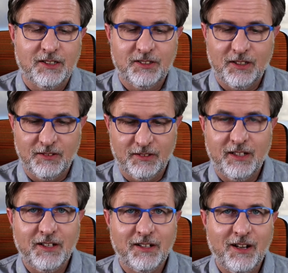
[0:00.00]
So
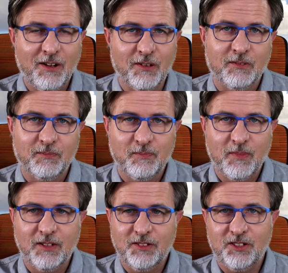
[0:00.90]
there you go.
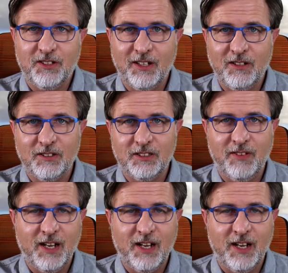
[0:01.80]
Just like lots of